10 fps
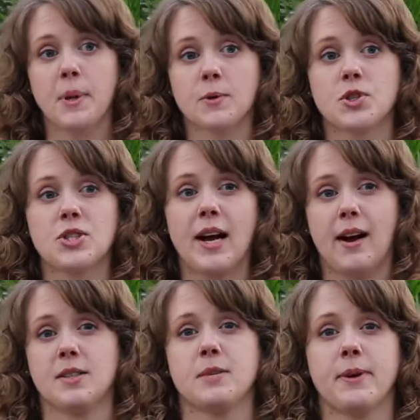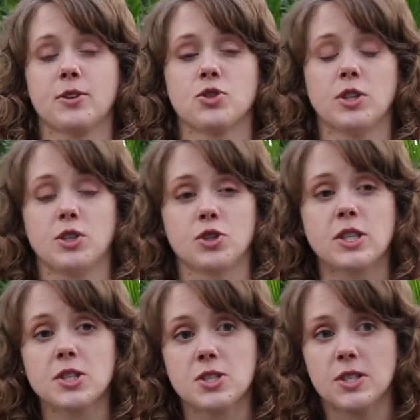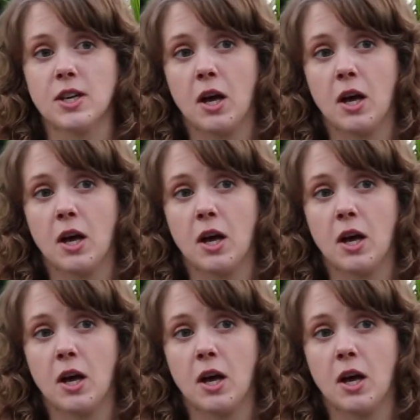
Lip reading: just to add some extra interest.